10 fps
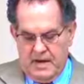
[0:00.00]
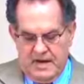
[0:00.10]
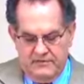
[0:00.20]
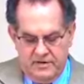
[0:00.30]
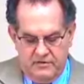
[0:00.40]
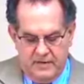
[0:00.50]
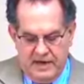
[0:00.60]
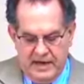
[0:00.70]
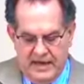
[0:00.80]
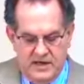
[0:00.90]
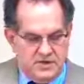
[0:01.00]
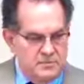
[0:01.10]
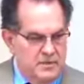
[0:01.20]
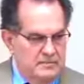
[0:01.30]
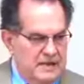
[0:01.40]
might even relate it
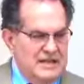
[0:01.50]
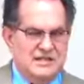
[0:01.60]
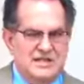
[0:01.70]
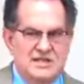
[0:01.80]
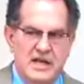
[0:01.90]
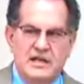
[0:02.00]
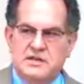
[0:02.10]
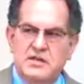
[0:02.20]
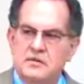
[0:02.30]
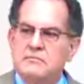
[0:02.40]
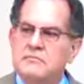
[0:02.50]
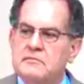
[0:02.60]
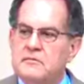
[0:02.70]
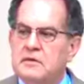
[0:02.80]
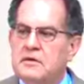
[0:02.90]
to instinct
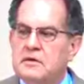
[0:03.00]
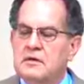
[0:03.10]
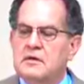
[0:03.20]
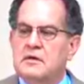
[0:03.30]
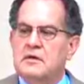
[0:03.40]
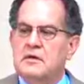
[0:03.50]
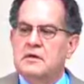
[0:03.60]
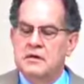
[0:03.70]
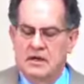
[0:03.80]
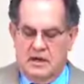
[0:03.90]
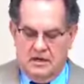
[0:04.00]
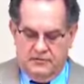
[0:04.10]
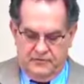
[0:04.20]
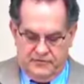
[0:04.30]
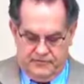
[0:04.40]

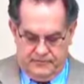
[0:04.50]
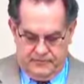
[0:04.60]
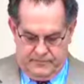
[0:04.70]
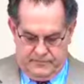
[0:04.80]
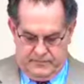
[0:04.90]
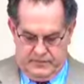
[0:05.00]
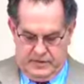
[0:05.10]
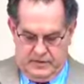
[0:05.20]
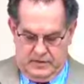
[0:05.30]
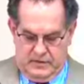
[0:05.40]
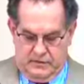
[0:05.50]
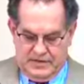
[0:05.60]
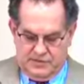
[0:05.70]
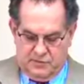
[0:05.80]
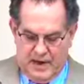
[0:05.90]
of
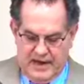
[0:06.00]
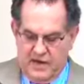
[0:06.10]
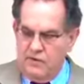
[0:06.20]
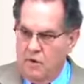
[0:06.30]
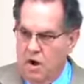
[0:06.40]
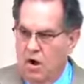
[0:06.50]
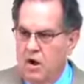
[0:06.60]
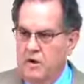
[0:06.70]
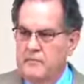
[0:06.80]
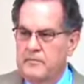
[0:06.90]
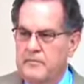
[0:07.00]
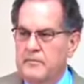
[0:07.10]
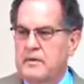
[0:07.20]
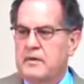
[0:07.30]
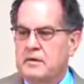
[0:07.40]
what's right and wrong.
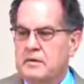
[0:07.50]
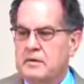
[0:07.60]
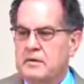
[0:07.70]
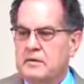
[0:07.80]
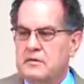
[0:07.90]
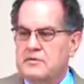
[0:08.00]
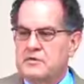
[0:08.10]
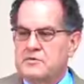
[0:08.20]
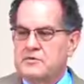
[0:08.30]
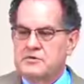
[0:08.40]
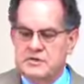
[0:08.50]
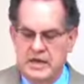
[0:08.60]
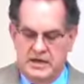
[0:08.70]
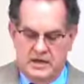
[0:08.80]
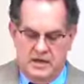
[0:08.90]
Scriptures
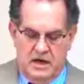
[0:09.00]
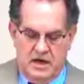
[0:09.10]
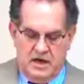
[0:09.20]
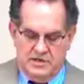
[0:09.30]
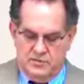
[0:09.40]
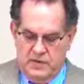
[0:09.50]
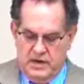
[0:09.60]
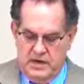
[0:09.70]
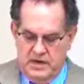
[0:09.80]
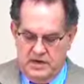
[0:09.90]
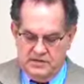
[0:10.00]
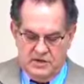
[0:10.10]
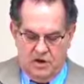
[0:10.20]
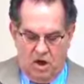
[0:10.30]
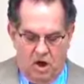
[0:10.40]
say that God has written
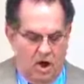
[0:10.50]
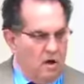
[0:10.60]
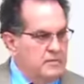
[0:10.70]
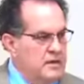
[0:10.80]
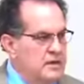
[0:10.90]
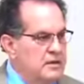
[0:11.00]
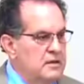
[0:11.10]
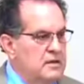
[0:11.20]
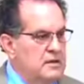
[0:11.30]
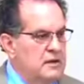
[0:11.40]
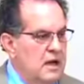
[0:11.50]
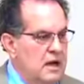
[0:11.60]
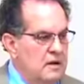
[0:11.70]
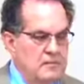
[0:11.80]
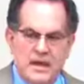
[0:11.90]
his law
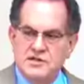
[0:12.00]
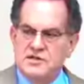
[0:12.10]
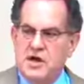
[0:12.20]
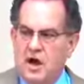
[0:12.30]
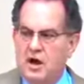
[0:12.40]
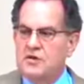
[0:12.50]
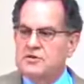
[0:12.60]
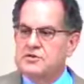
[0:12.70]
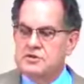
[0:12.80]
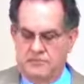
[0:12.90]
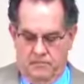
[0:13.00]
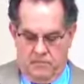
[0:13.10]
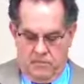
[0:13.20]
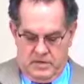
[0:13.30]
on men's hearts